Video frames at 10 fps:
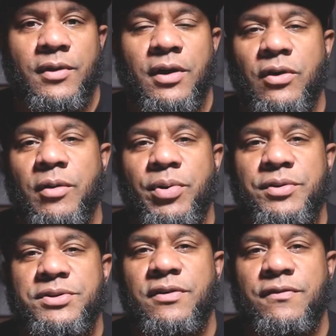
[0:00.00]
I know I
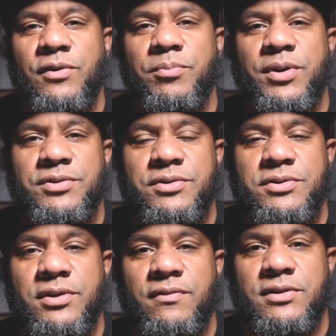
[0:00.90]
posted a few
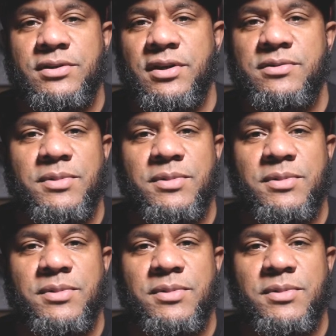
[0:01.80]
pictures of this custom